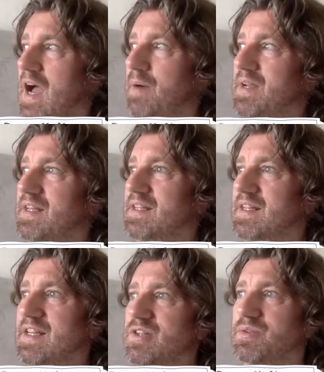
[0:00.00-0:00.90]
mean,
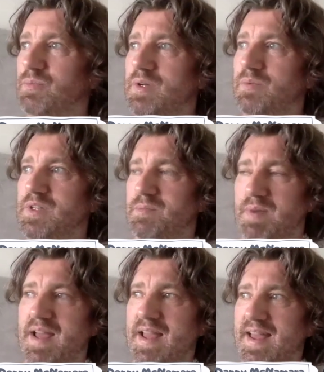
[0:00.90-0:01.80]
we
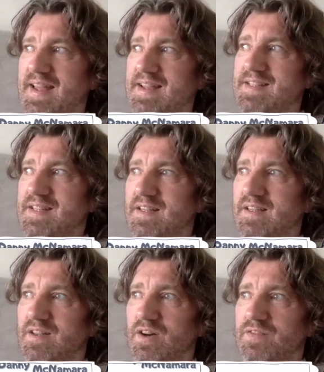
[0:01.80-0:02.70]
spend a
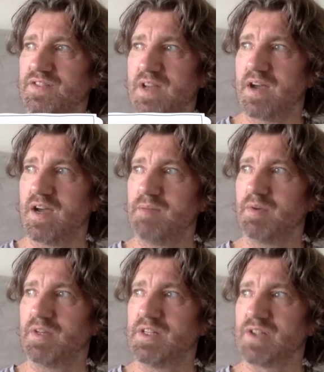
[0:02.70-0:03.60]
lot of time on
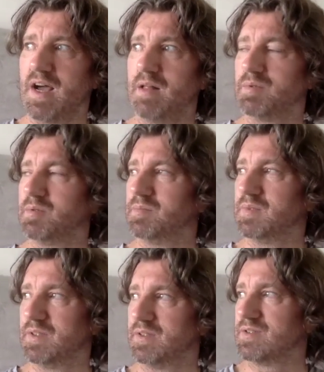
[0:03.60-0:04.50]
each album,
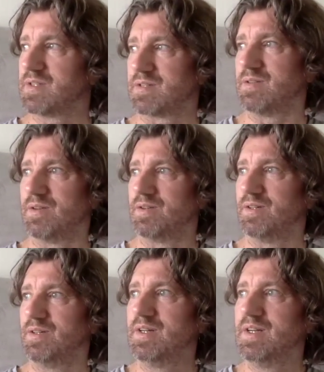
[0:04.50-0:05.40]
and
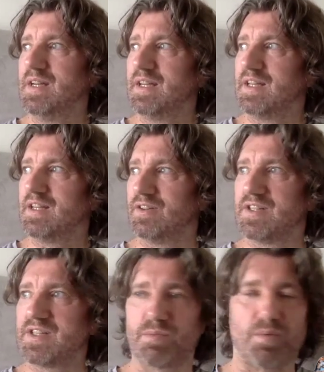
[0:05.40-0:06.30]
so, you know,
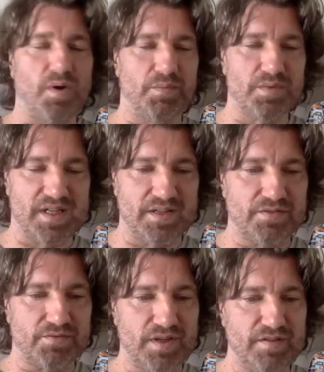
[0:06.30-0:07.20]
this one was like
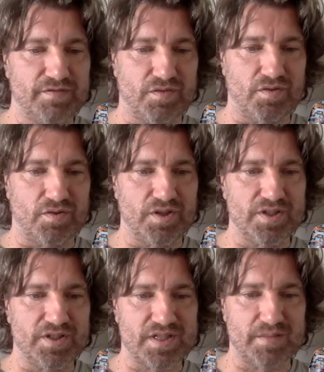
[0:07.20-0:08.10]
3-4
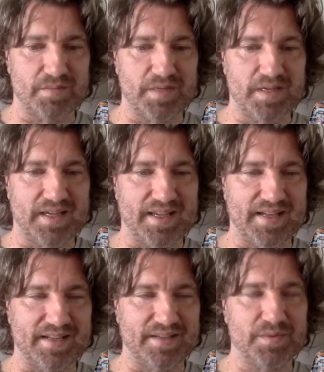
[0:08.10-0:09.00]
years in the making,
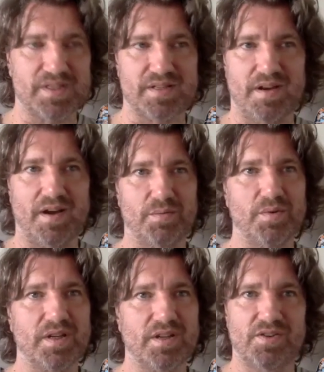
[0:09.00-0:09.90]
and we started
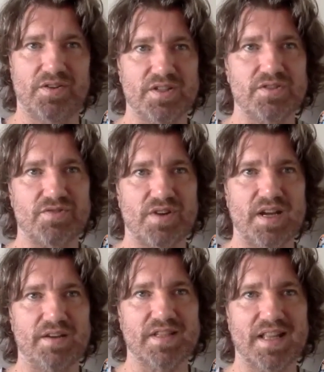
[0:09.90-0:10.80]
working on it straight
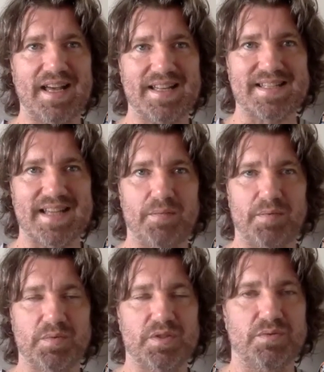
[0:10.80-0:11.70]
after the last
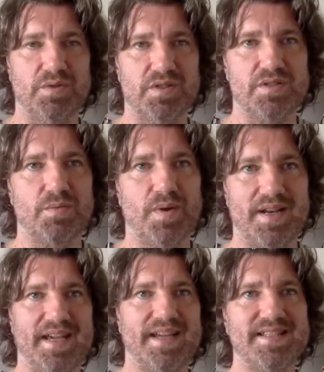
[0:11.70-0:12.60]
album, which was
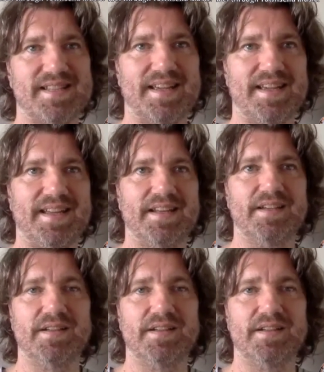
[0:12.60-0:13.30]
2018.